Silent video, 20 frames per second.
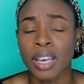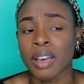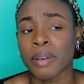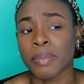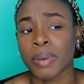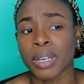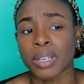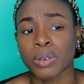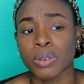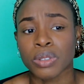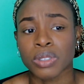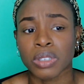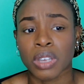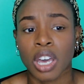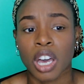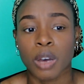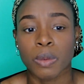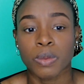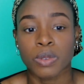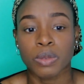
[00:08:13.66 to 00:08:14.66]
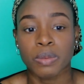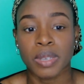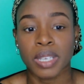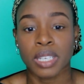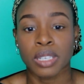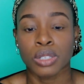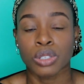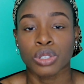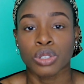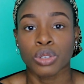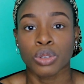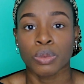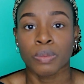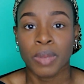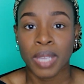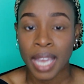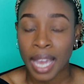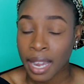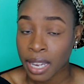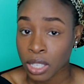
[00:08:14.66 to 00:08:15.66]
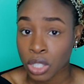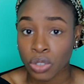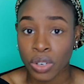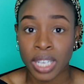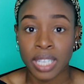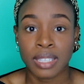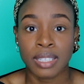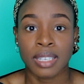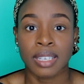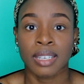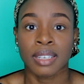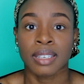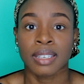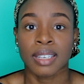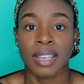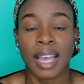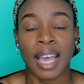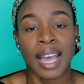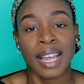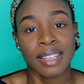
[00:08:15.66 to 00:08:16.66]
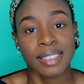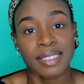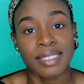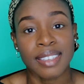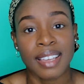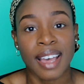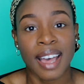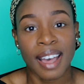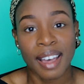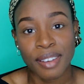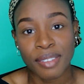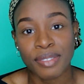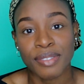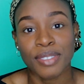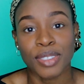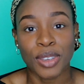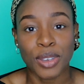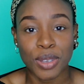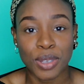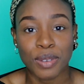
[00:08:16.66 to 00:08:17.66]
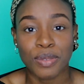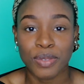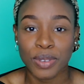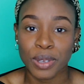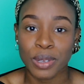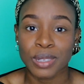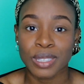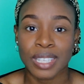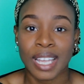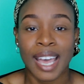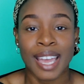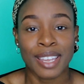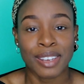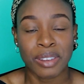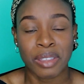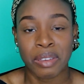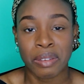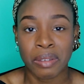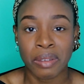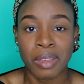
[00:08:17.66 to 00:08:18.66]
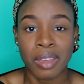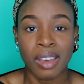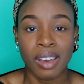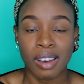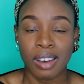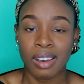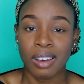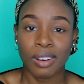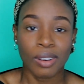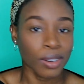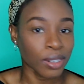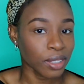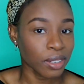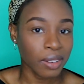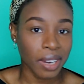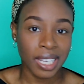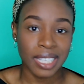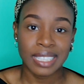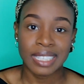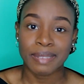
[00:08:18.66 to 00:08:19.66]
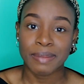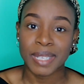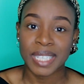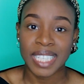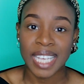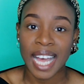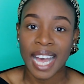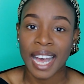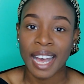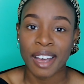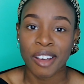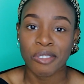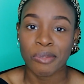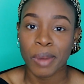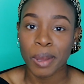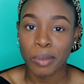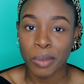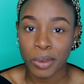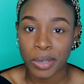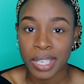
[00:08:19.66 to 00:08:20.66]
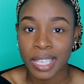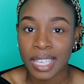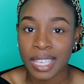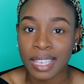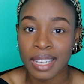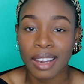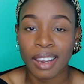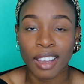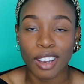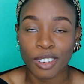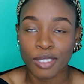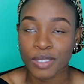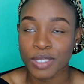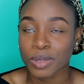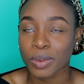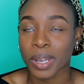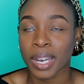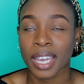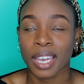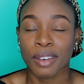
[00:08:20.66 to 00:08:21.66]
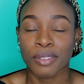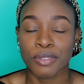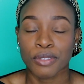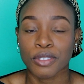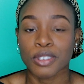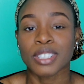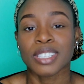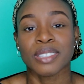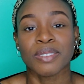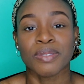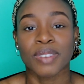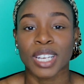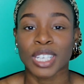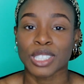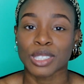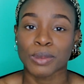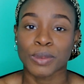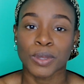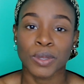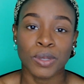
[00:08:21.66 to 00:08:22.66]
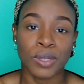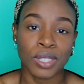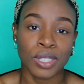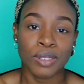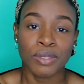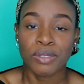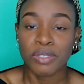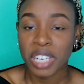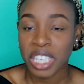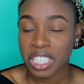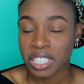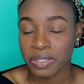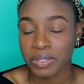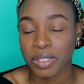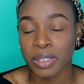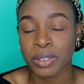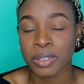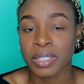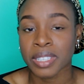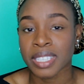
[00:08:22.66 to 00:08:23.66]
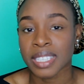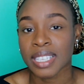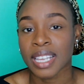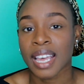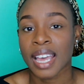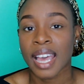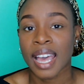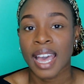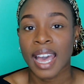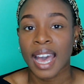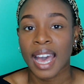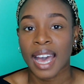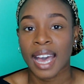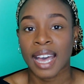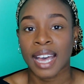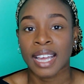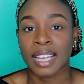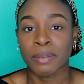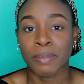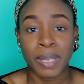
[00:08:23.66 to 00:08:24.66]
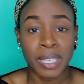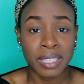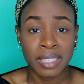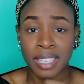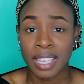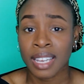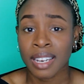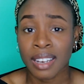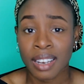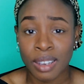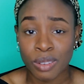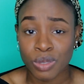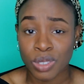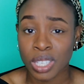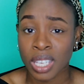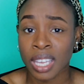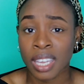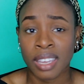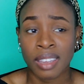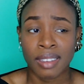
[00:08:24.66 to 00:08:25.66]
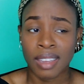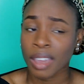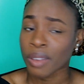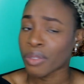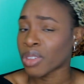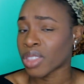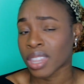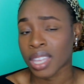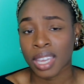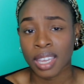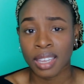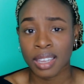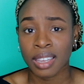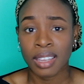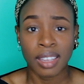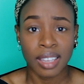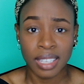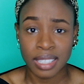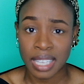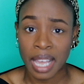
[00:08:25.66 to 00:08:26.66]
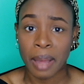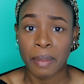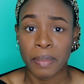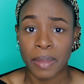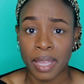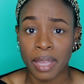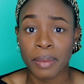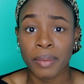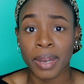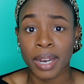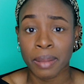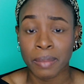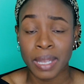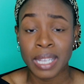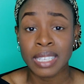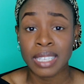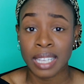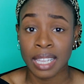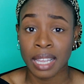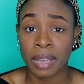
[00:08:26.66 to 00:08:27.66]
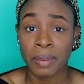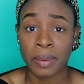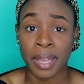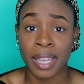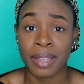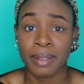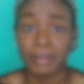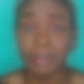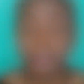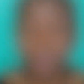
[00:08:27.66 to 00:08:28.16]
but it also helps me to be hydrated and to have the good foods that I know God created me to have. My body loves when I have fruits and vegetables and fresh foods, and my skin loves it. Everything is happy when I'm eating that way.